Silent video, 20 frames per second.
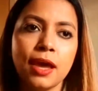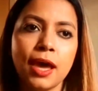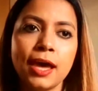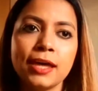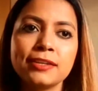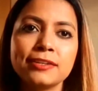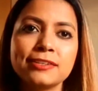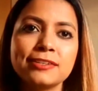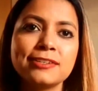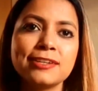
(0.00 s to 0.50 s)

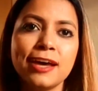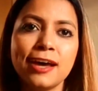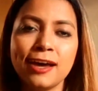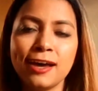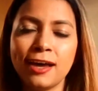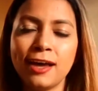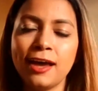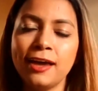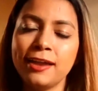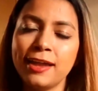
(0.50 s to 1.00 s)
and
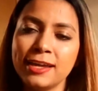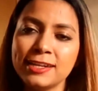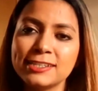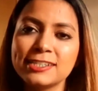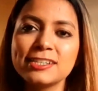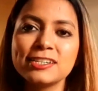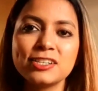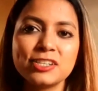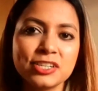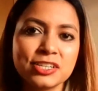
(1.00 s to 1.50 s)
I
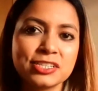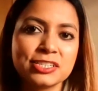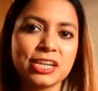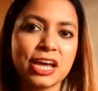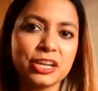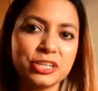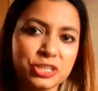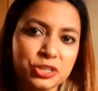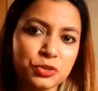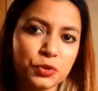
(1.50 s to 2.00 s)
did
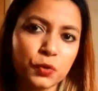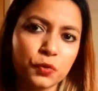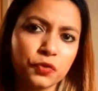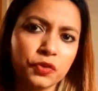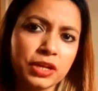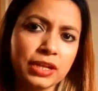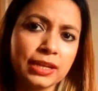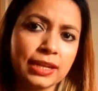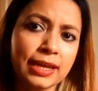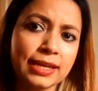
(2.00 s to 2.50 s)
started to
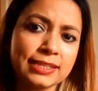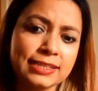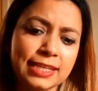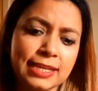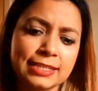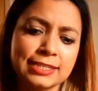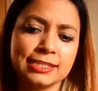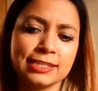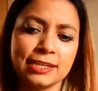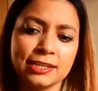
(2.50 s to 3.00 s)
feel like
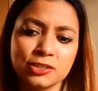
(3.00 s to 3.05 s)
that